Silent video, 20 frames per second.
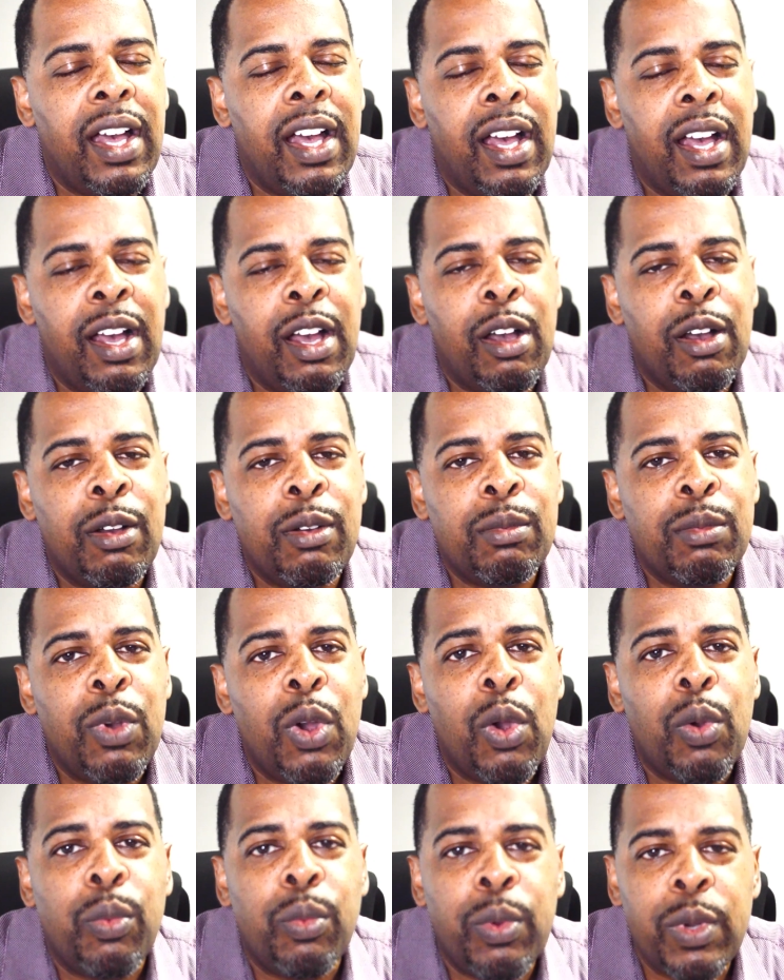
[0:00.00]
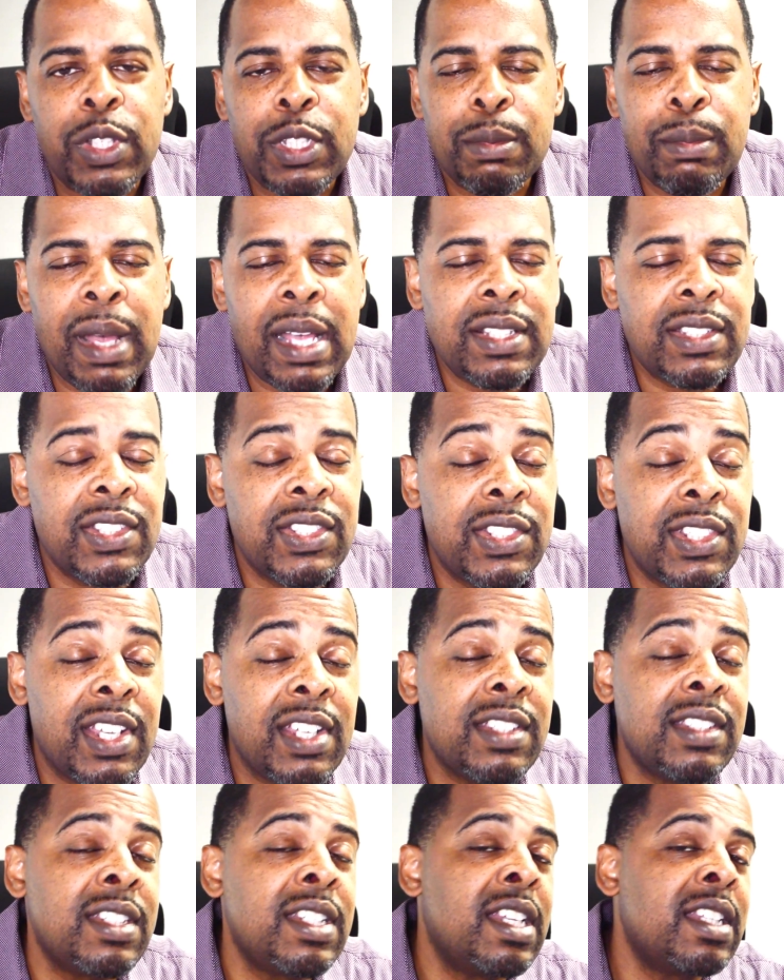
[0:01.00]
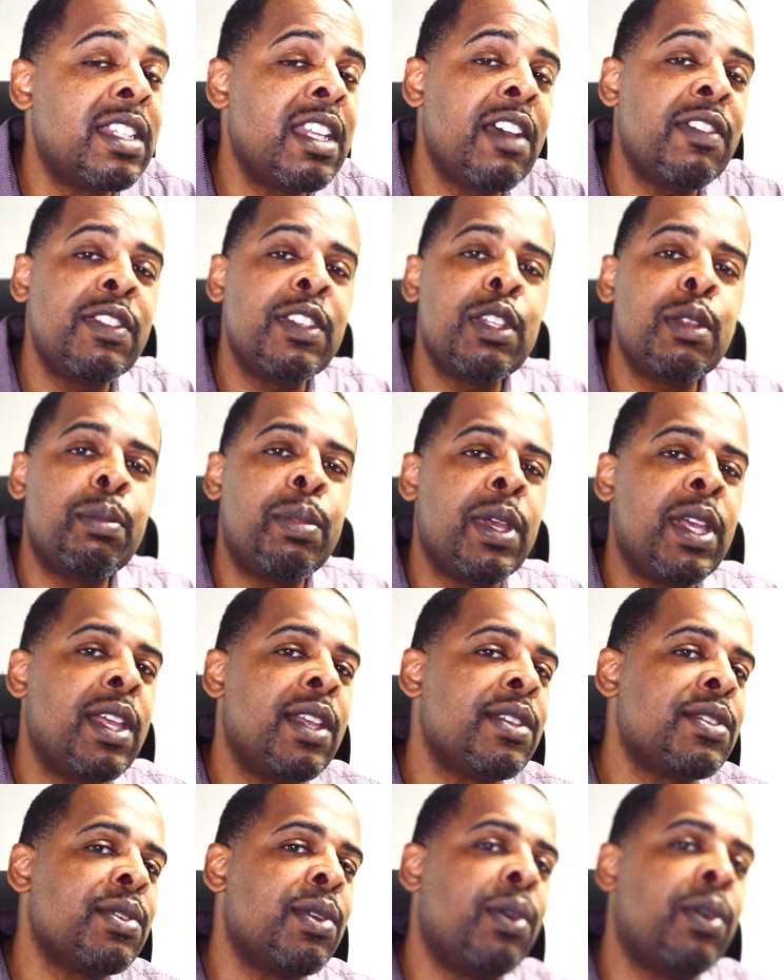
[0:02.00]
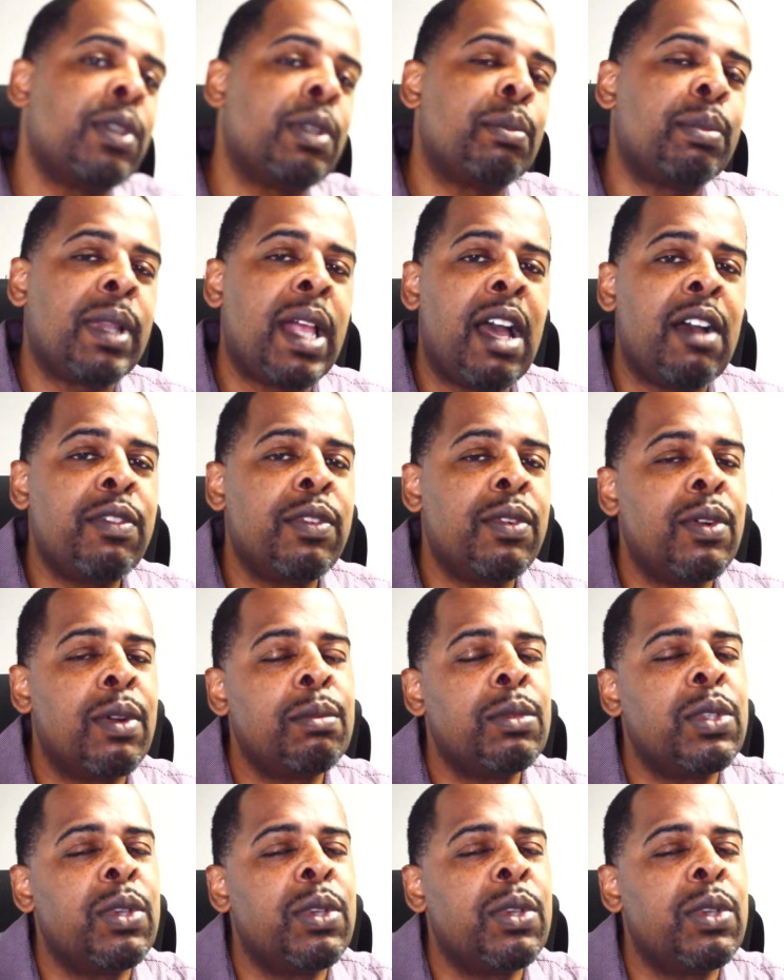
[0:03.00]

What's my suggestion? It definitely depends on the platform.